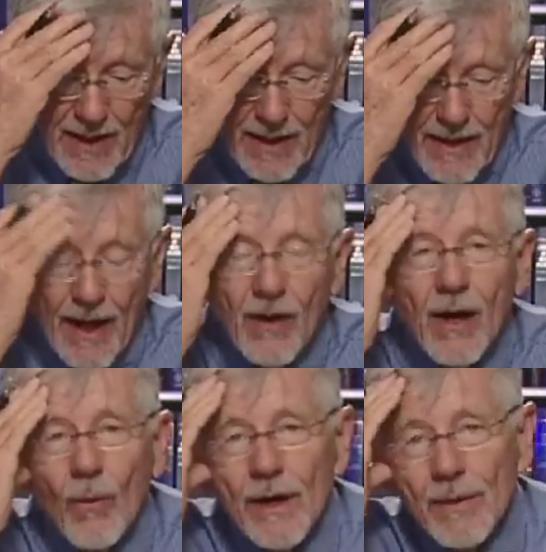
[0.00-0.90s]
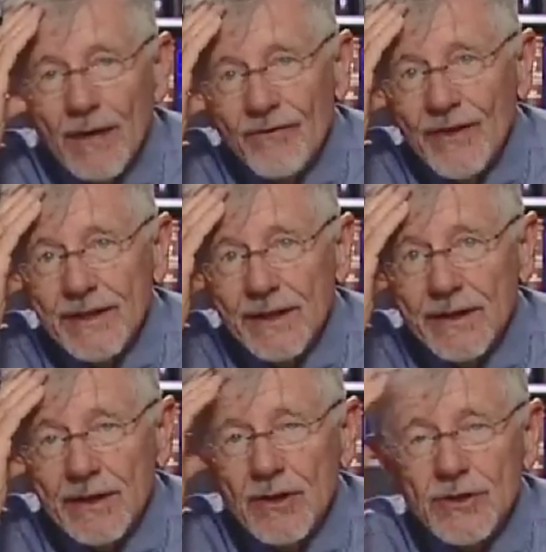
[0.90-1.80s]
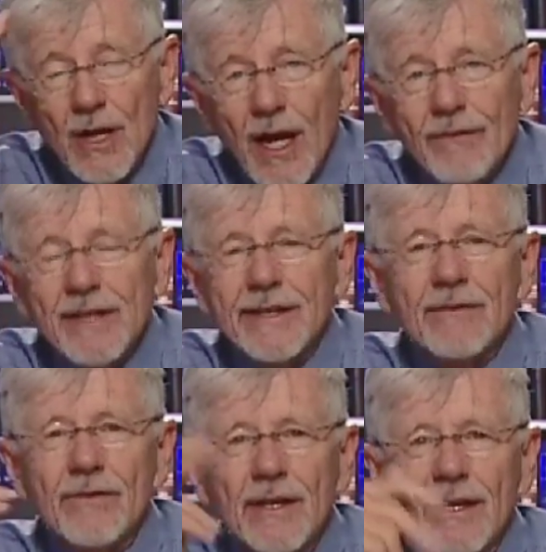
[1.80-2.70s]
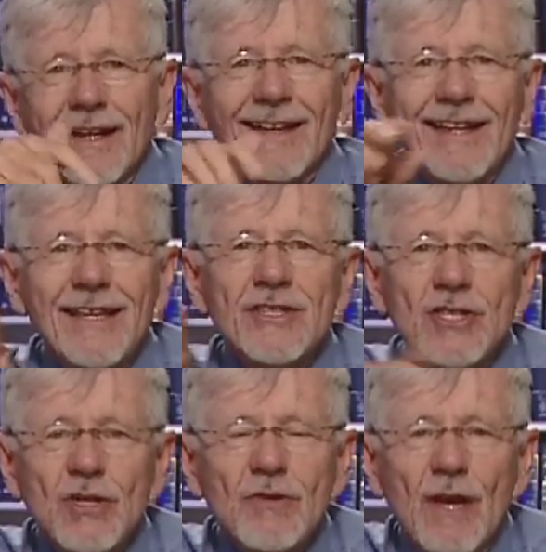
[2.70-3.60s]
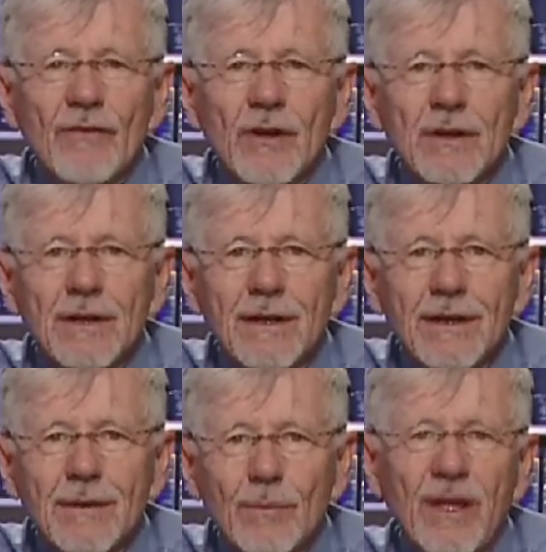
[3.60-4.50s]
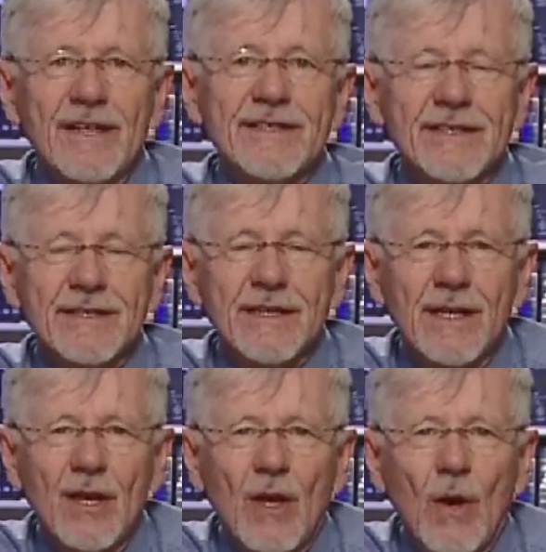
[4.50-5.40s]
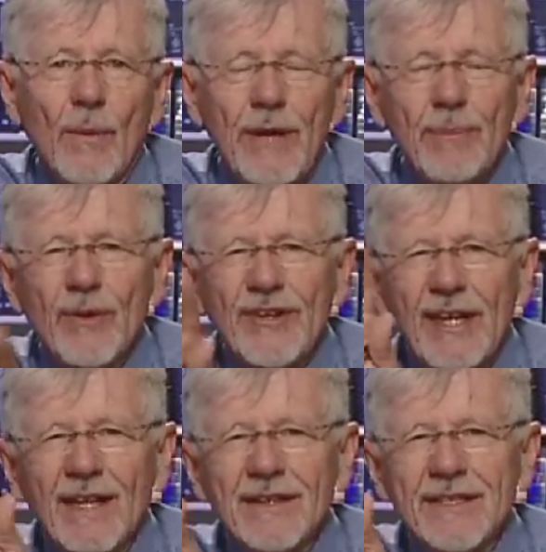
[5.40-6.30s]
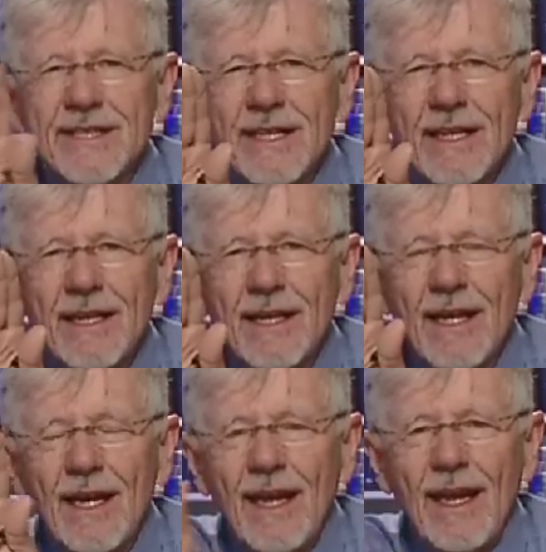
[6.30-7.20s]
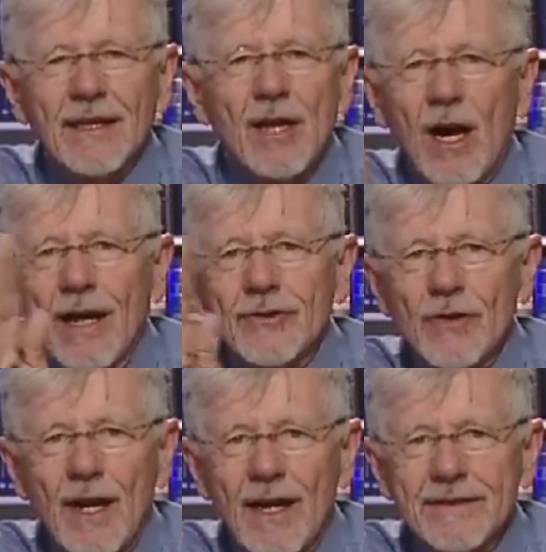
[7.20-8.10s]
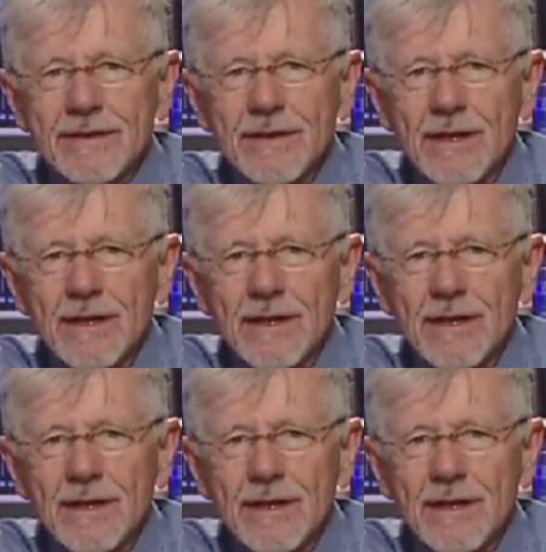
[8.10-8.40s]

Now, what about visits? You should obviously visit at least 2 different places. People tend to see in contrast.